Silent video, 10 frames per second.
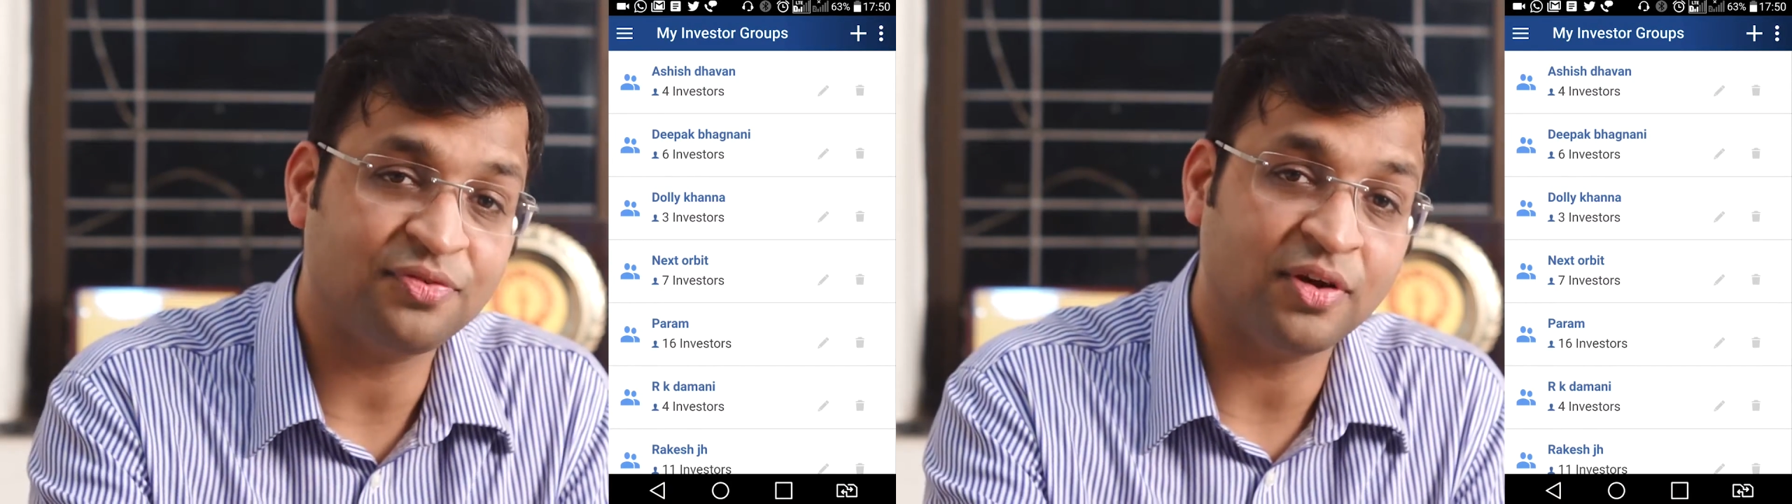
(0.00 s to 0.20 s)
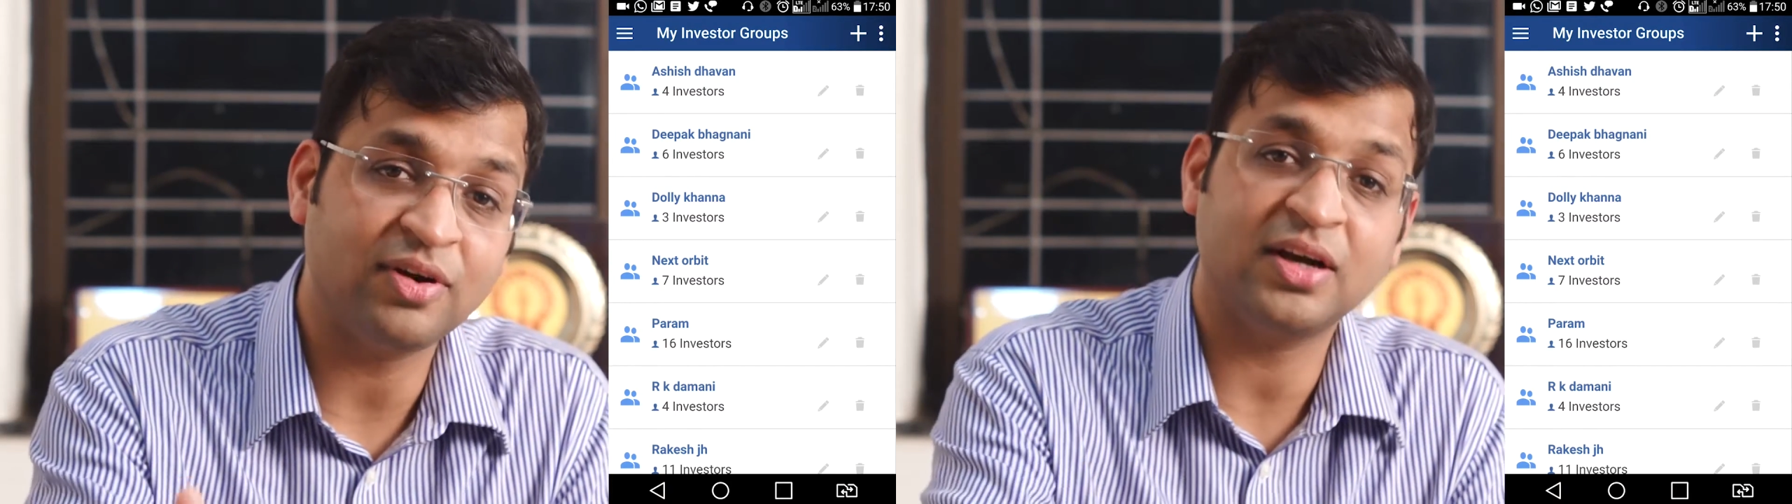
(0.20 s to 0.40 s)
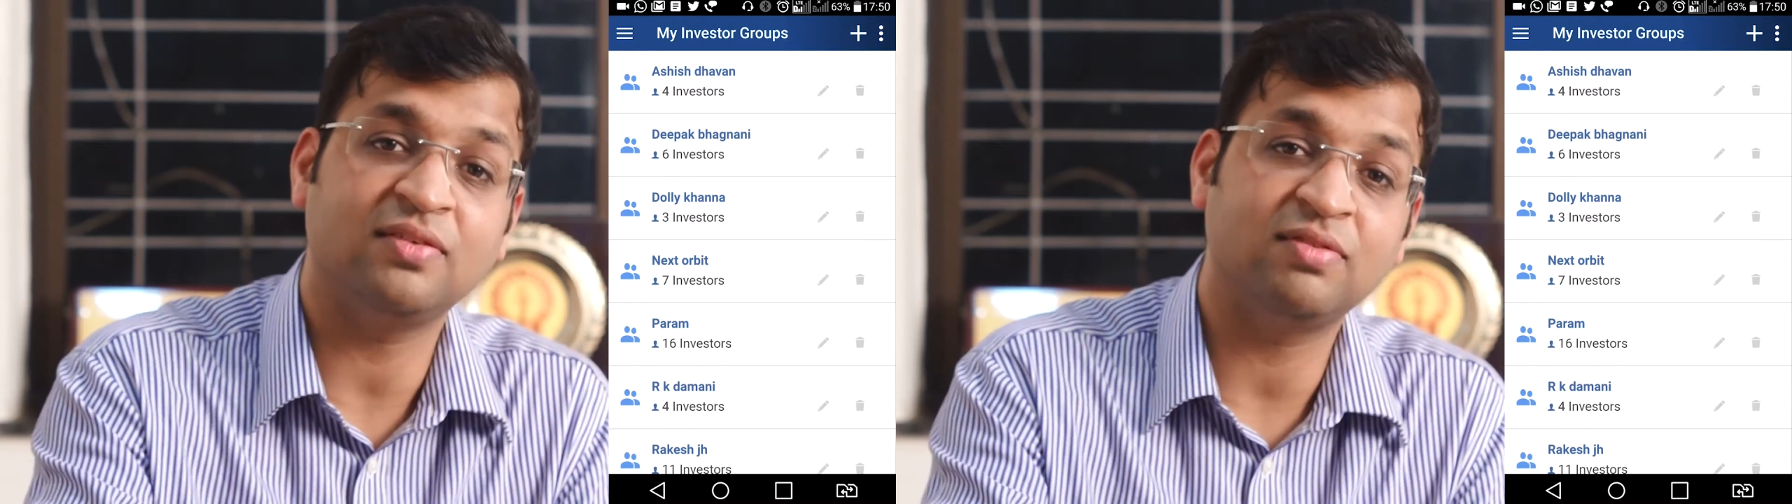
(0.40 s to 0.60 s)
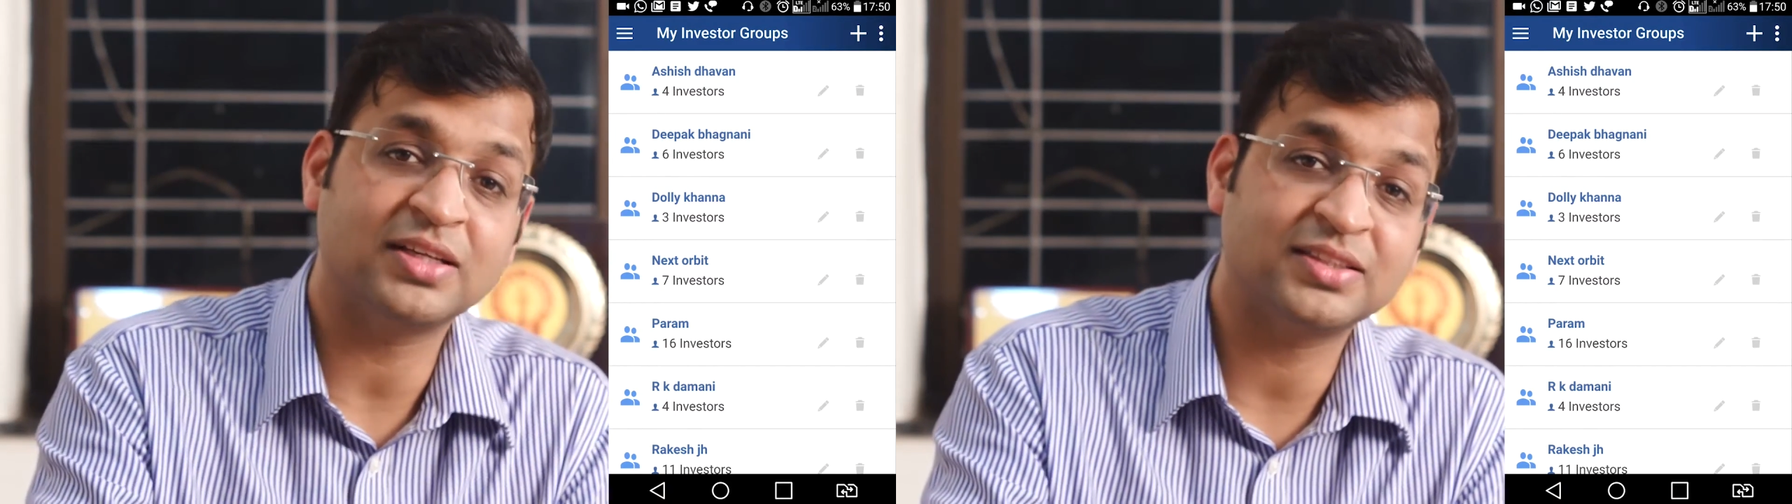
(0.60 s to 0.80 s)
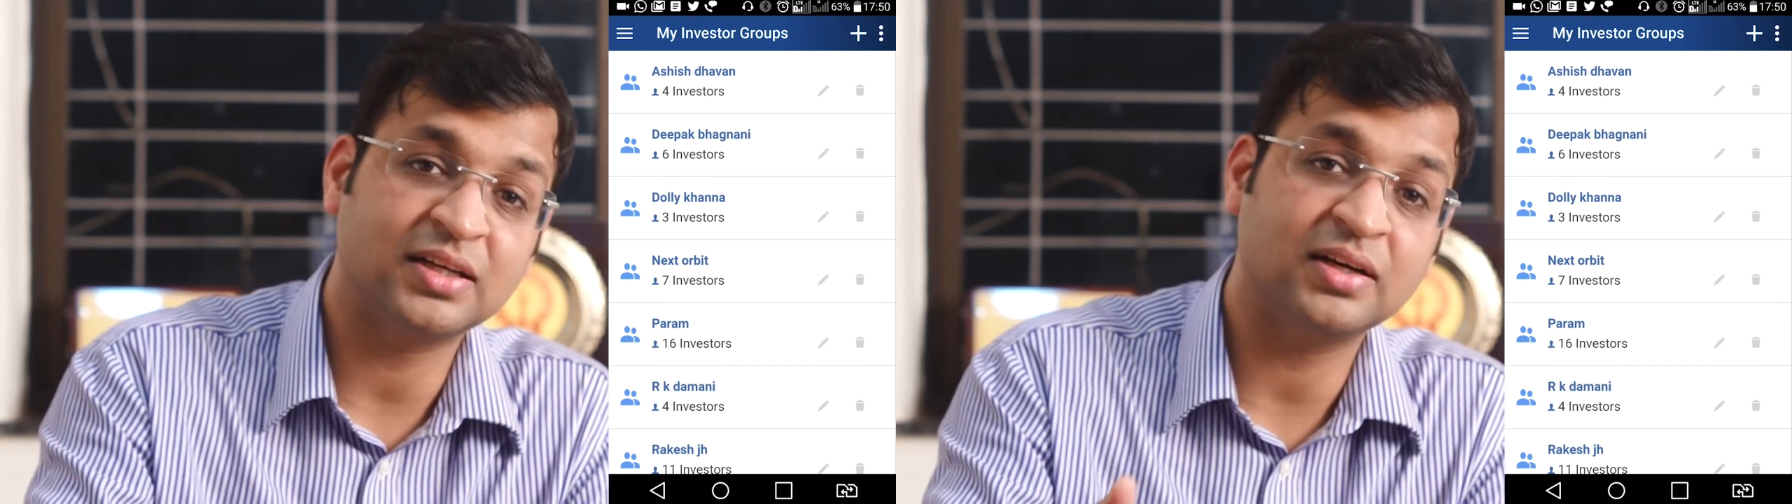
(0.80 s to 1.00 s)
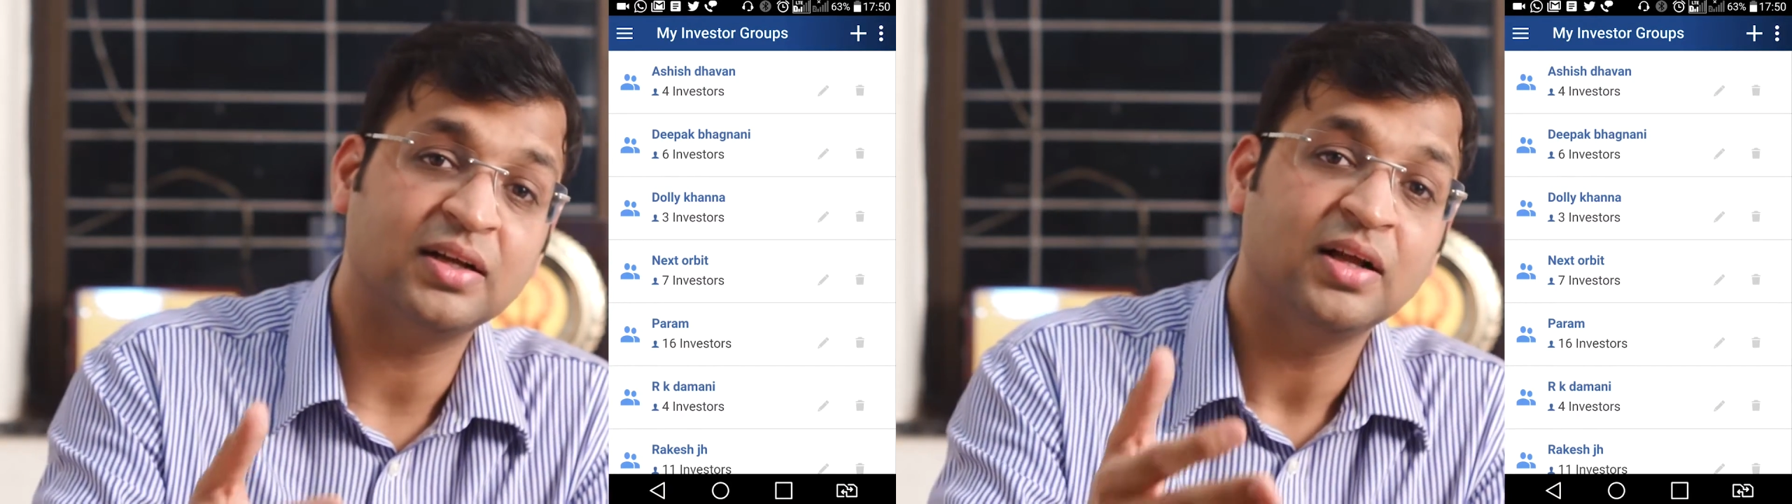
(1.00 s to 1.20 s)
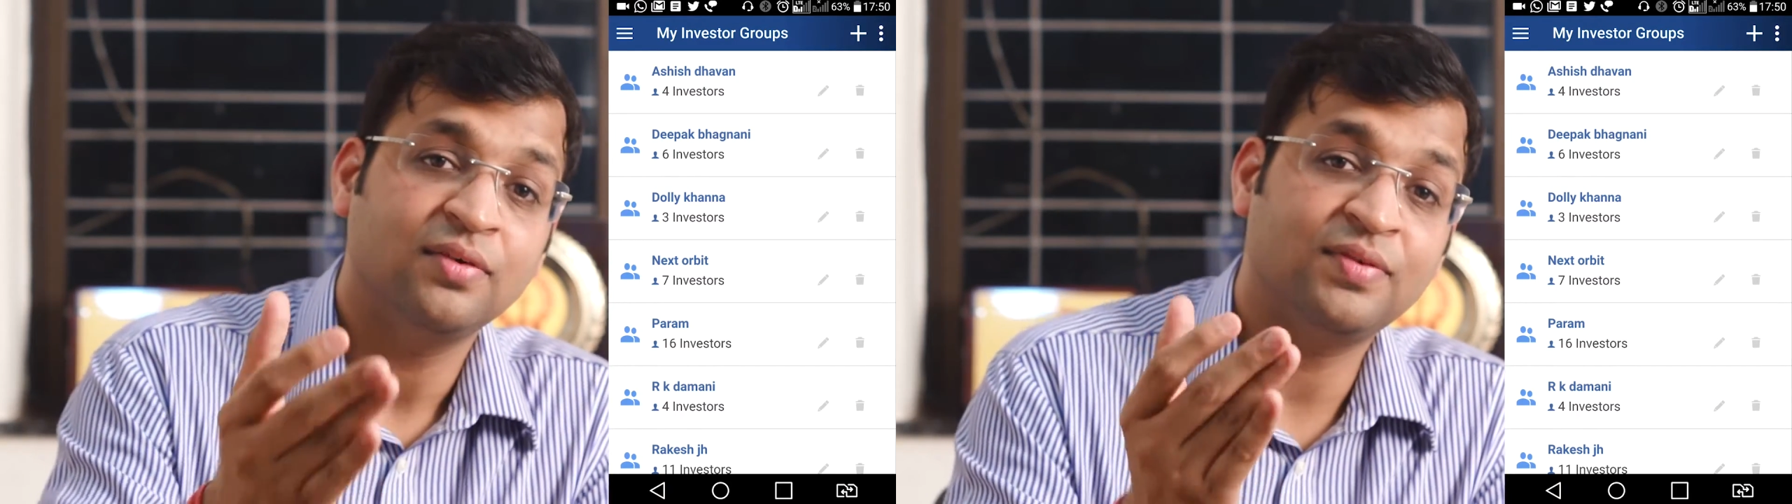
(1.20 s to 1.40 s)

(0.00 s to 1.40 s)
favorite investor,